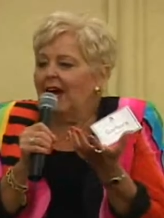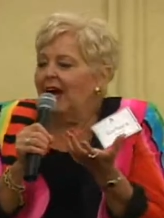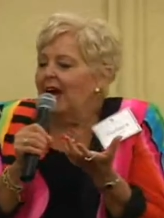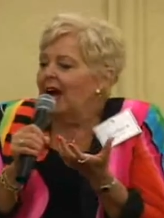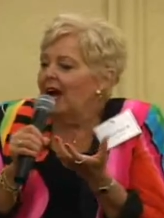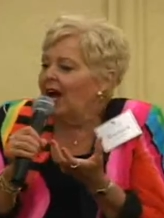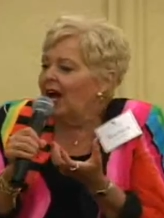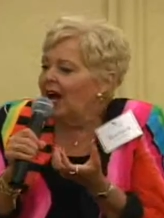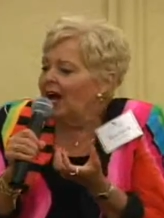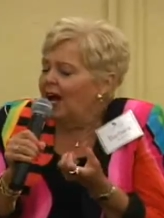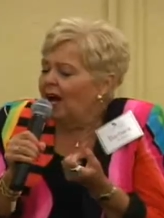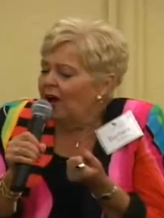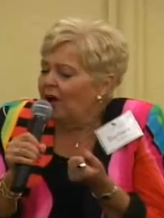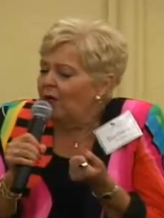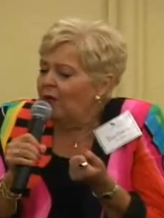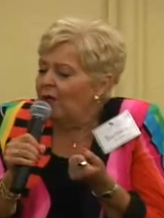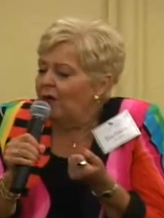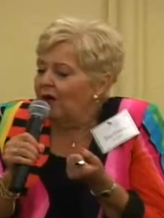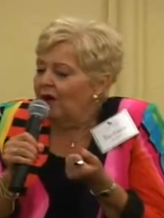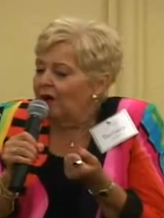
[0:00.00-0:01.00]

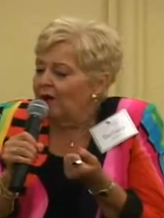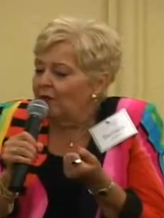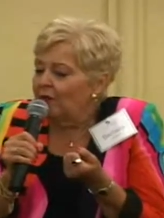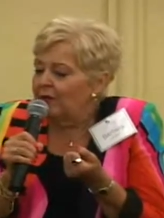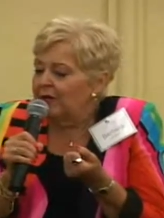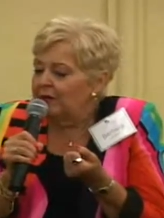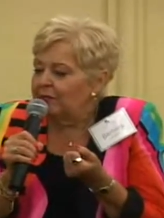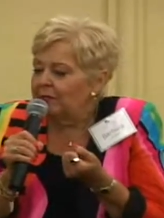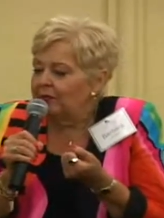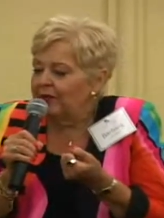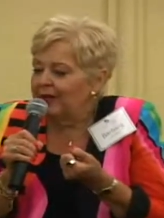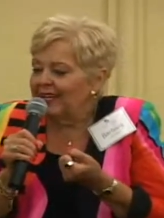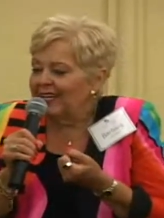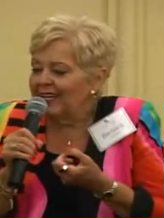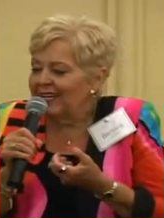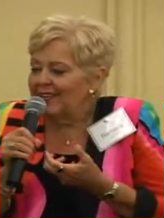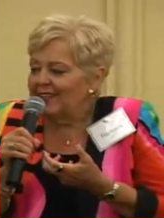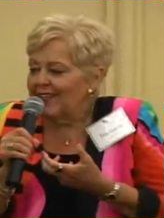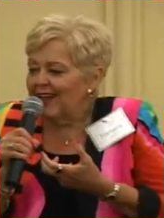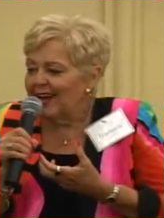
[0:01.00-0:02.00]
how are we
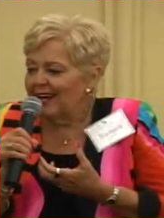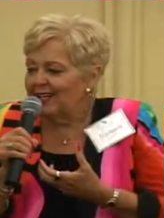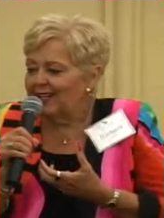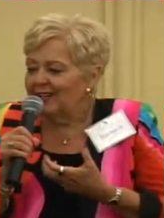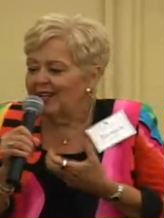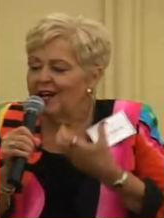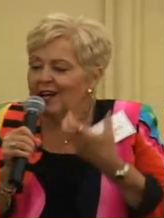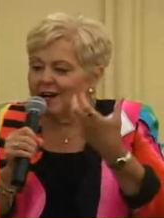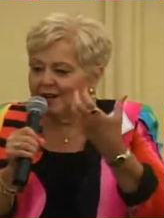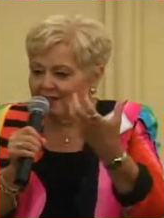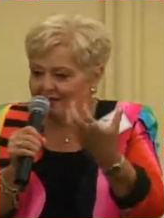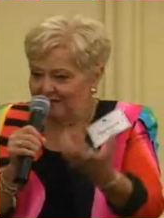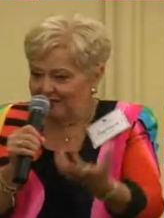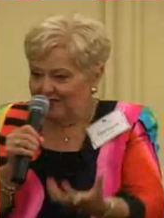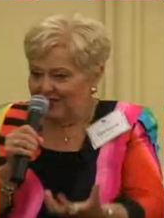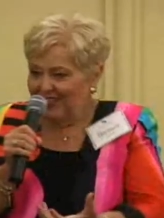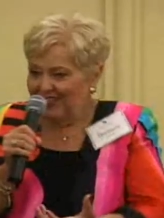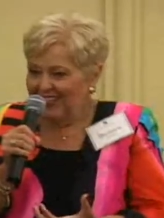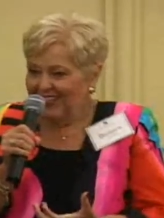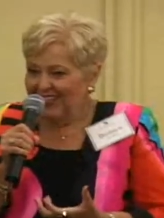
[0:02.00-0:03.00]
bringing that love,
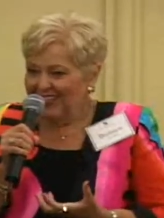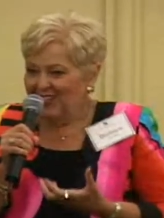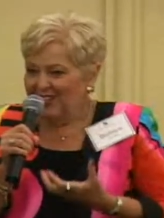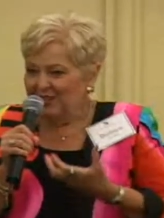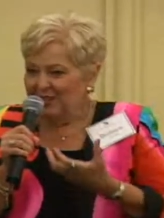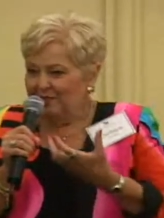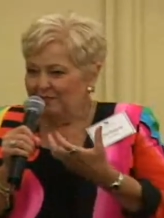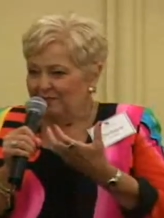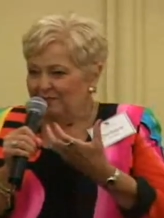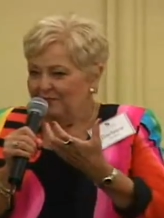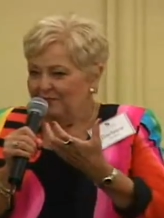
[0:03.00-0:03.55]
you know,